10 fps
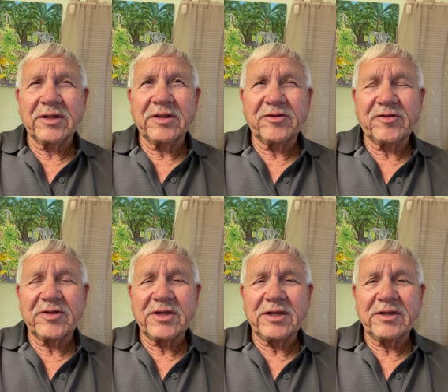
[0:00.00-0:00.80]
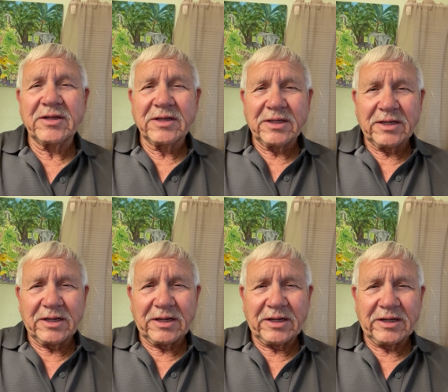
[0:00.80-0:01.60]
and the seed
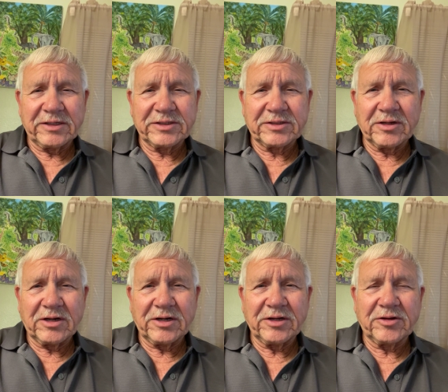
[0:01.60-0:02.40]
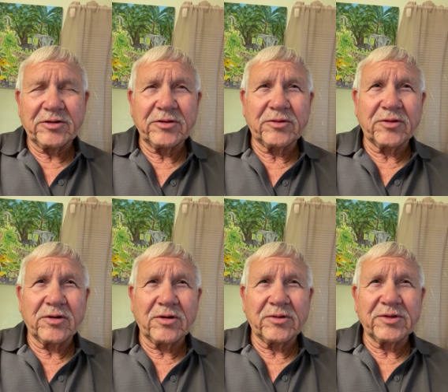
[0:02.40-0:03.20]
uh, started to
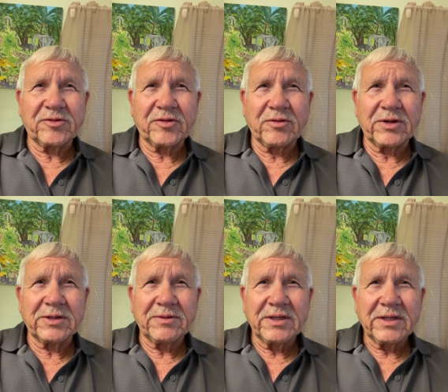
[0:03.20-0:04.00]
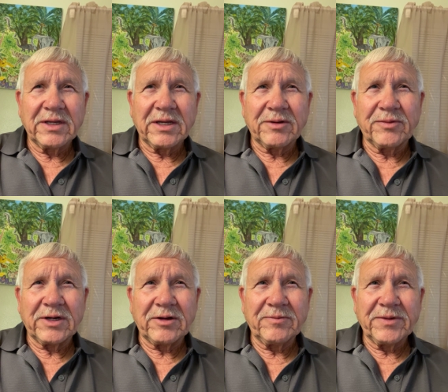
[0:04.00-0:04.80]
grow and so on.
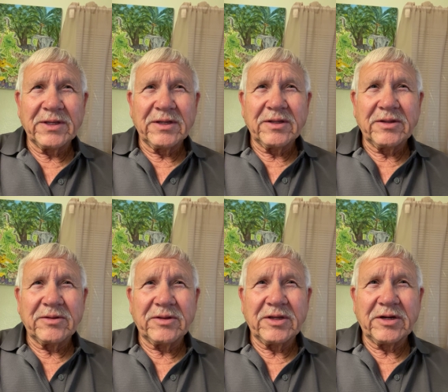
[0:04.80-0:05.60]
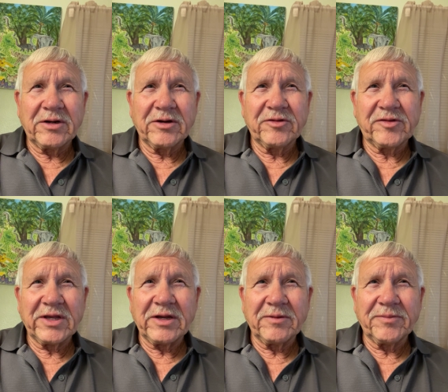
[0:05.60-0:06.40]
Well, there are
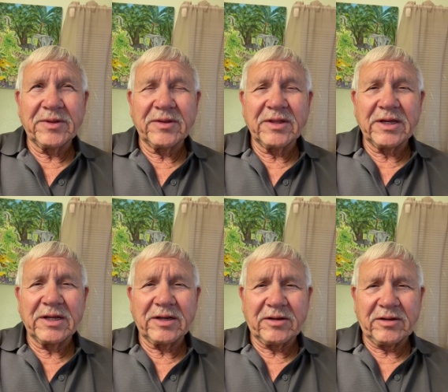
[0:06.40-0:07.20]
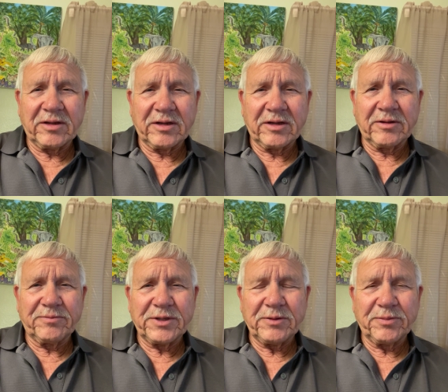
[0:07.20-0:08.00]
some that
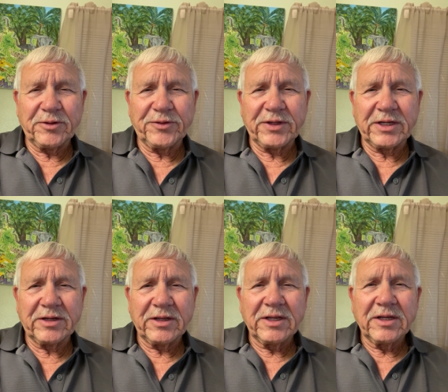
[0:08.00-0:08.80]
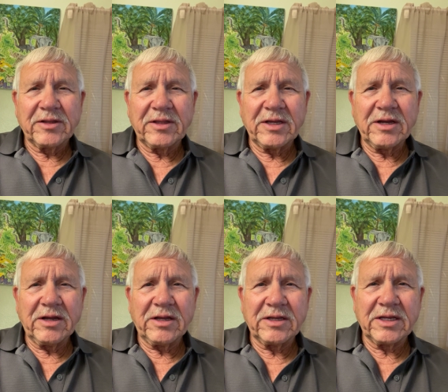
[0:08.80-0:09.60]
uh, people that
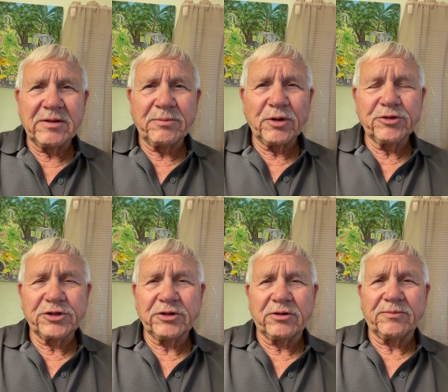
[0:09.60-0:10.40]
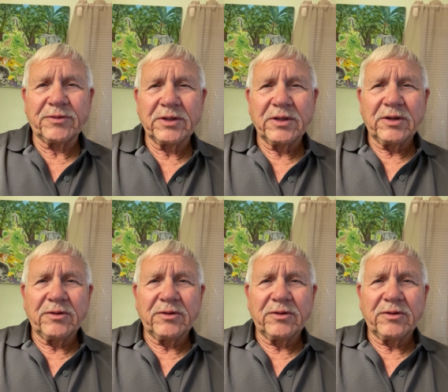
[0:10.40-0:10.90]
they get emotional